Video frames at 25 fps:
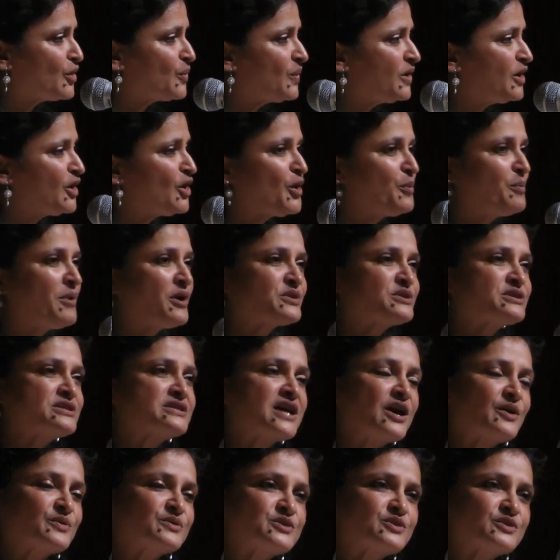We know about
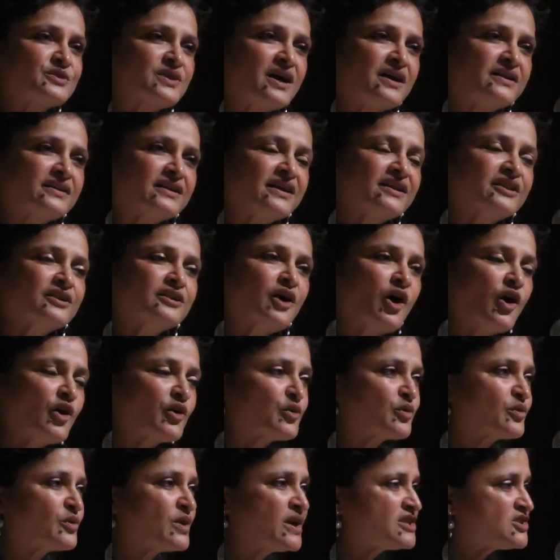South Sudan and how
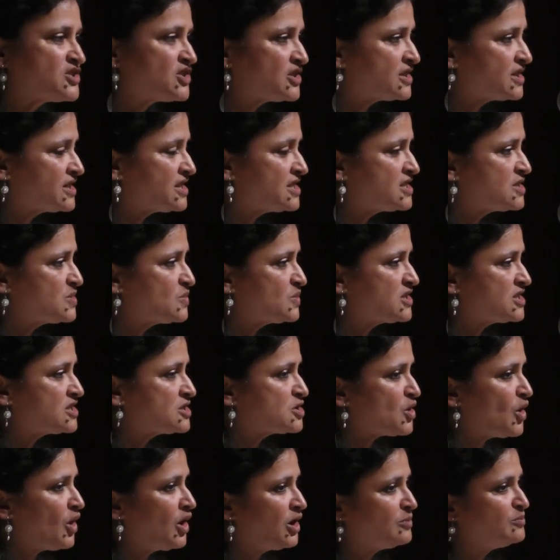rich it is, which is
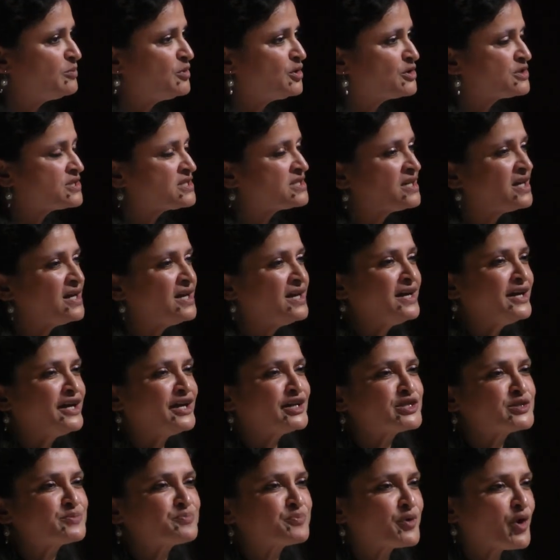almost
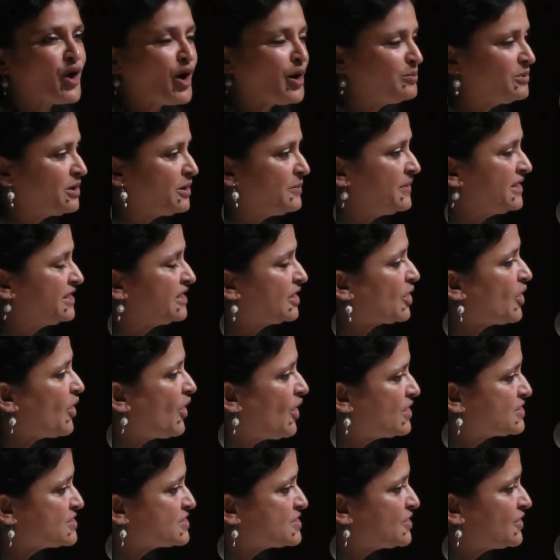its problem and the
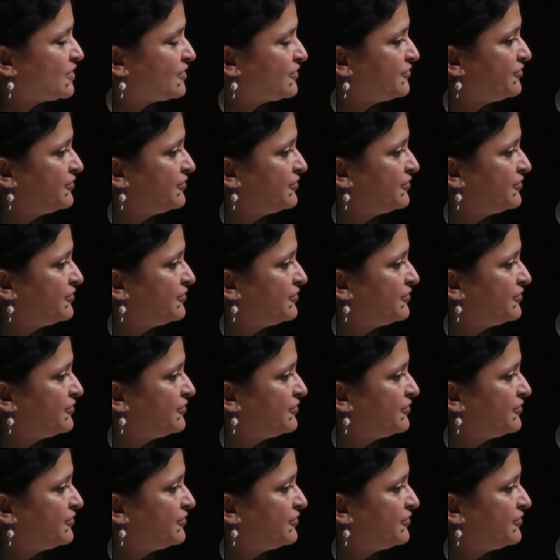cause of